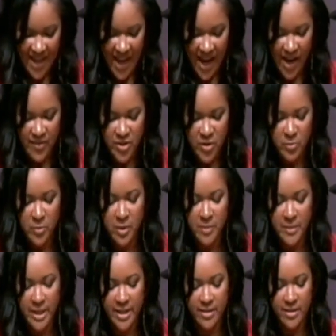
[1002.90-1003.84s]
After the
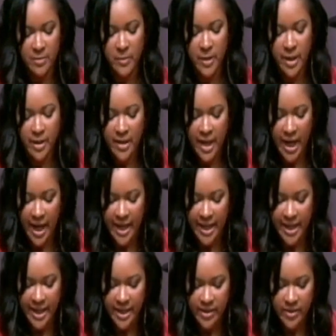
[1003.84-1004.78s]
woman at the well got
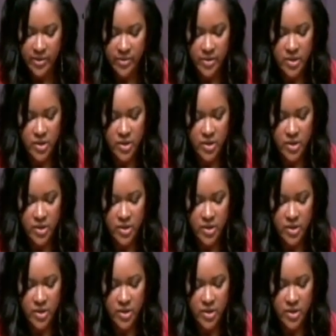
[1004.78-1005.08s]
healed,